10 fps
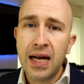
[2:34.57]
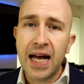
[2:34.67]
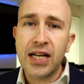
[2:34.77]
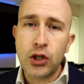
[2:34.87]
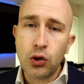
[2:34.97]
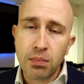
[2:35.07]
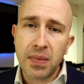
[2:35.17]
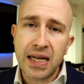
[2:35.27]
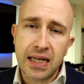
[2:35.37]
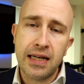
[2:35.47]
and you
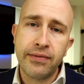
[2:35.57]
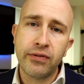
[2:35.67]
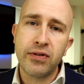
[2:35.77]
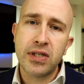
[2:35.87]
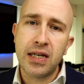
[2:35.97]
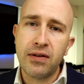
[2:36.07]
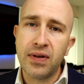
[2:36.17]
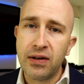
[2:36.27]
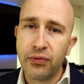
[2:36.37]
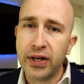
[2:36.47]
may even receive
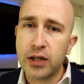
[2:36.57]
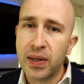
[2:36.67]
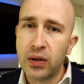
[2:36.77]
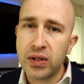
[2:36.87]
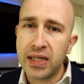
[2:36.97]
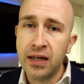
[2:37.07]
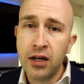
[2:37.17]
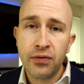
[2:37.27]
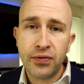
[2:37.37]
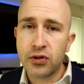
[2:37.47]
a fixed penalty
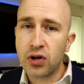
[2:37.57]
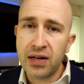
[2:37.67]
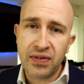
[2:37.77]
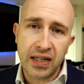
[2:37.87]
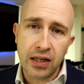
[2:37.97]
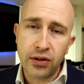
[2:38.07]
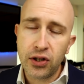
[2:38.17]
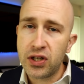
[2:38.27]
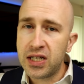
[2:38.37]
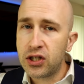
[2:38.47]
for driving at
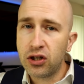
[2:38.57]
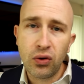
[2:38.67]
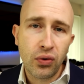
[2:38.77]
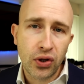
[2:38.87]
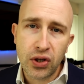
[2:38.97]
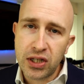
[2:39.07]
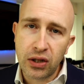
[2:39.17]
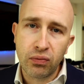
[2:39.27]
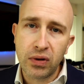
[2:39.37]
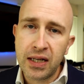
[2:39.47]
32,
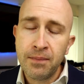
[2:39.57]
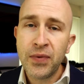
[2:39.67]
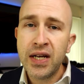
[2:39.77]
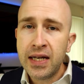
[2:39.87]
33.